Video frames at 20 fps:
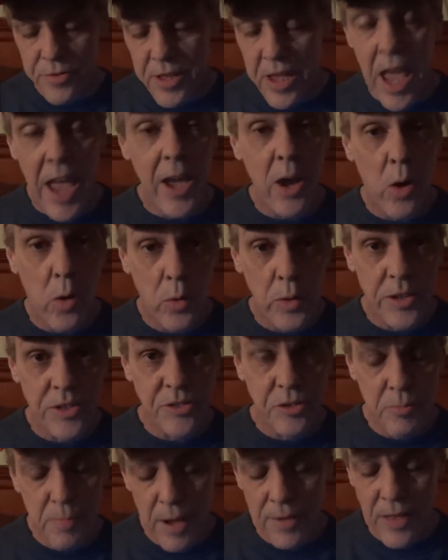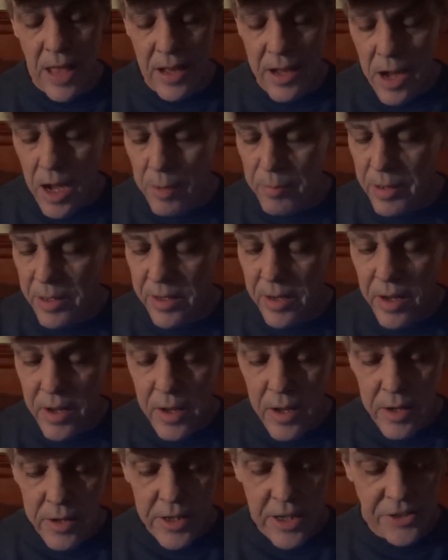the a-hole is who made that comment
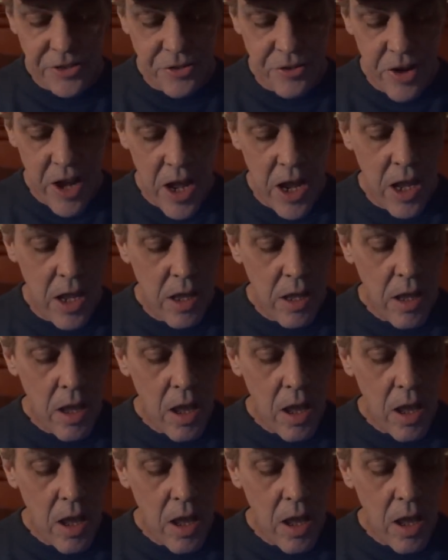yesterday,